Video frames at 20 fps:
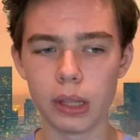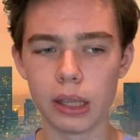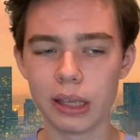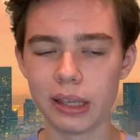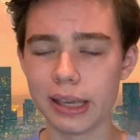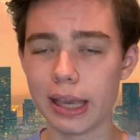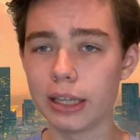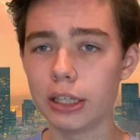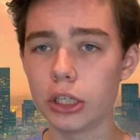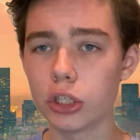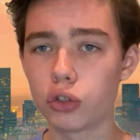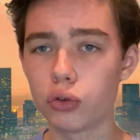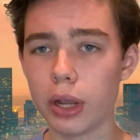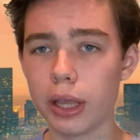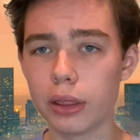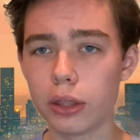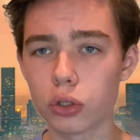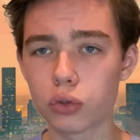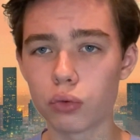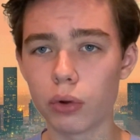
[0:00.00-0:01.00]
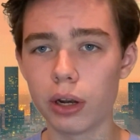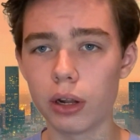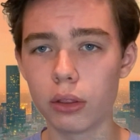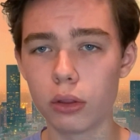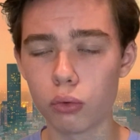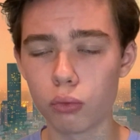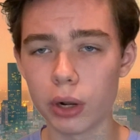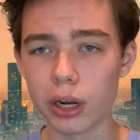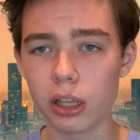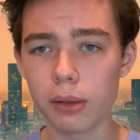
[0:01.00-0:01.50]
Kenyon Drake, the
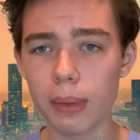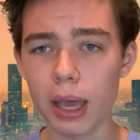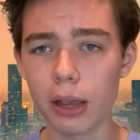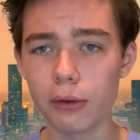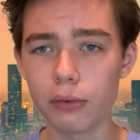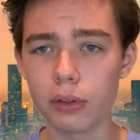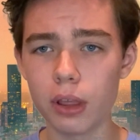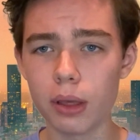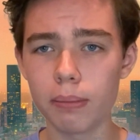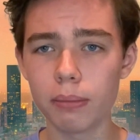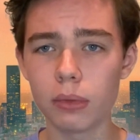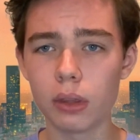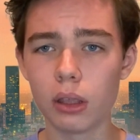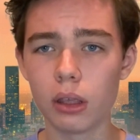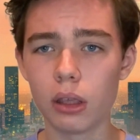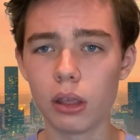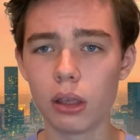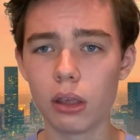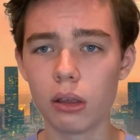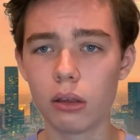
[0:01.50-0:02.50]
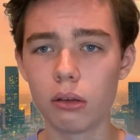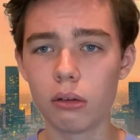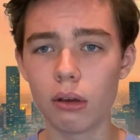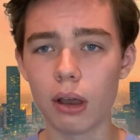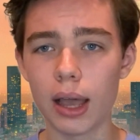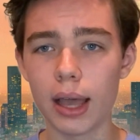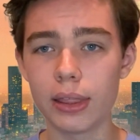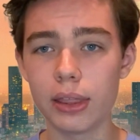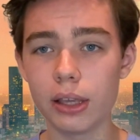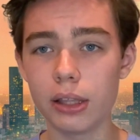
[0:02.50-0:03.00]
running back for them,
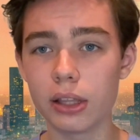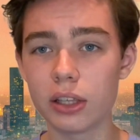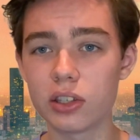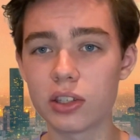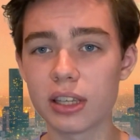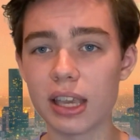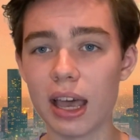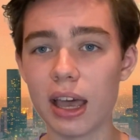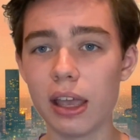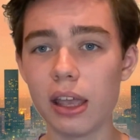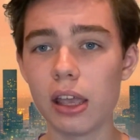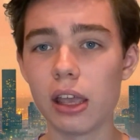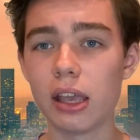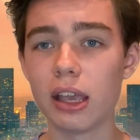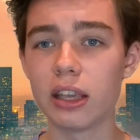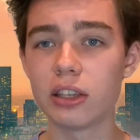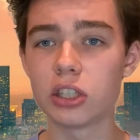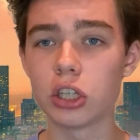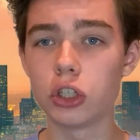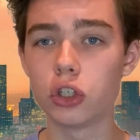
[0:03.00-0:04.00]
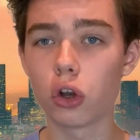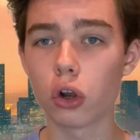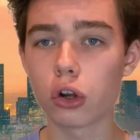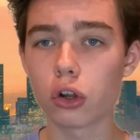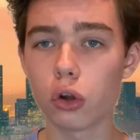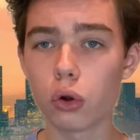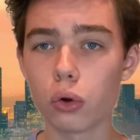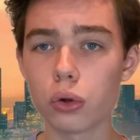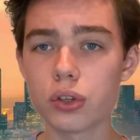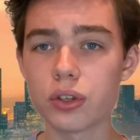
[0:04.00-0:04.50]
I think this guy is a dark
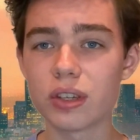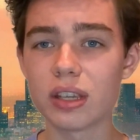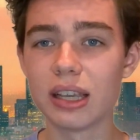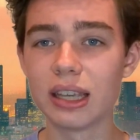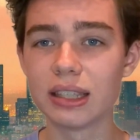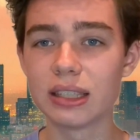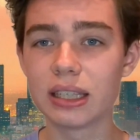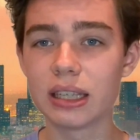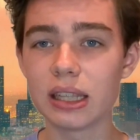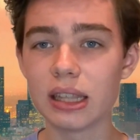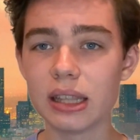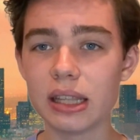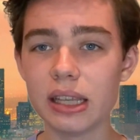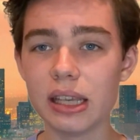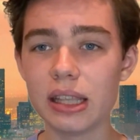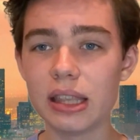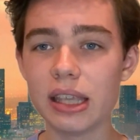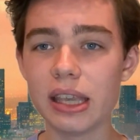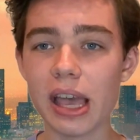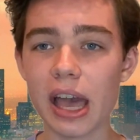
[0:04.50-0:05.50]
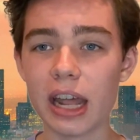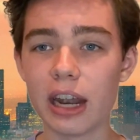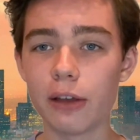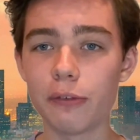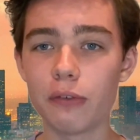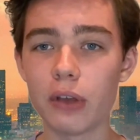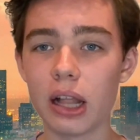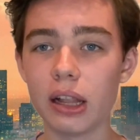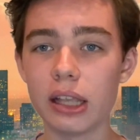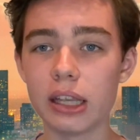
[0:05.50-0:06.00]
horse to lead the
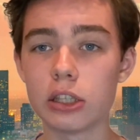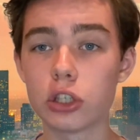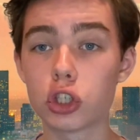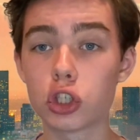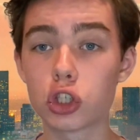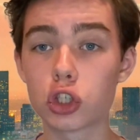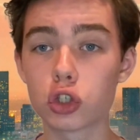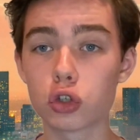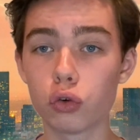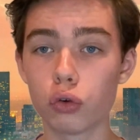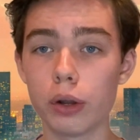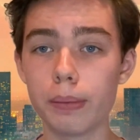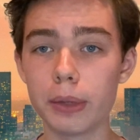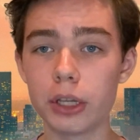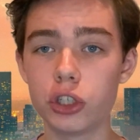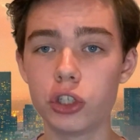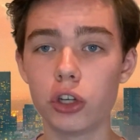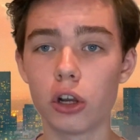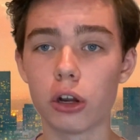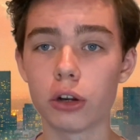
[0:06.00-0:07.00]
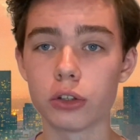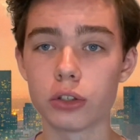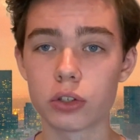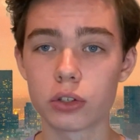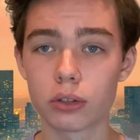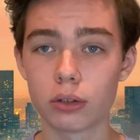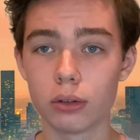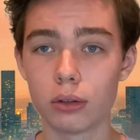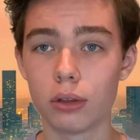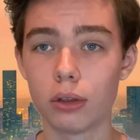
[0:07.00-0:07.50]
NFL in scrimmage yards.
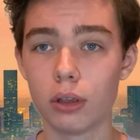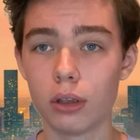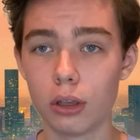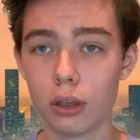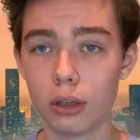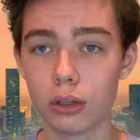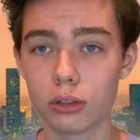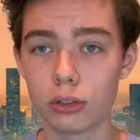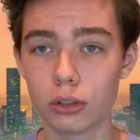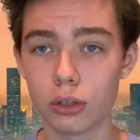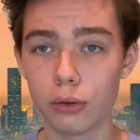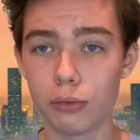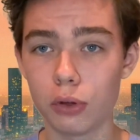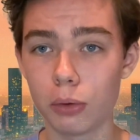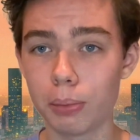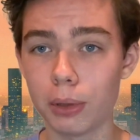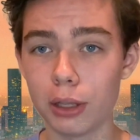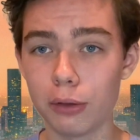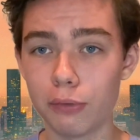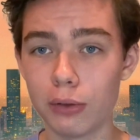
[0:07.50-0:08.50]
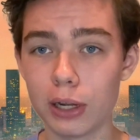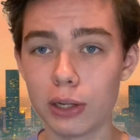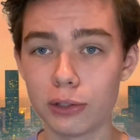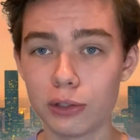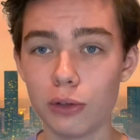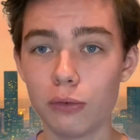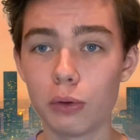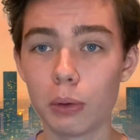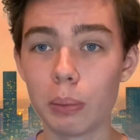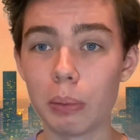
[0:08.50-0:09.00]
So if you're playing
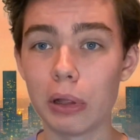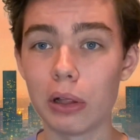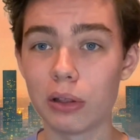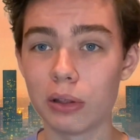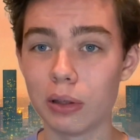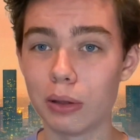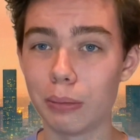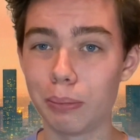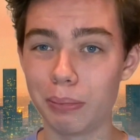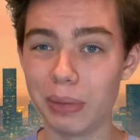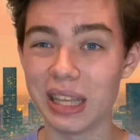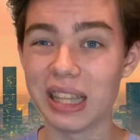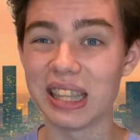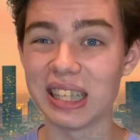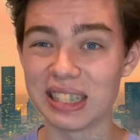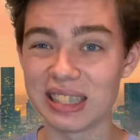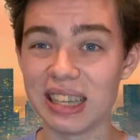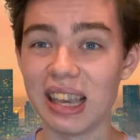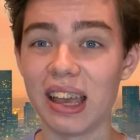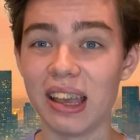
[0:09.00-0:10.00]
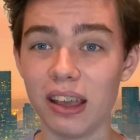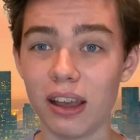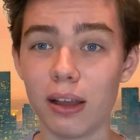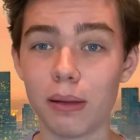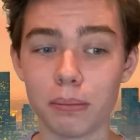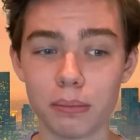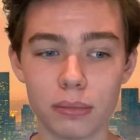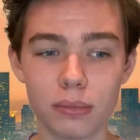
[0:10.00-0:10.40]
fantasy football, pick this guy up.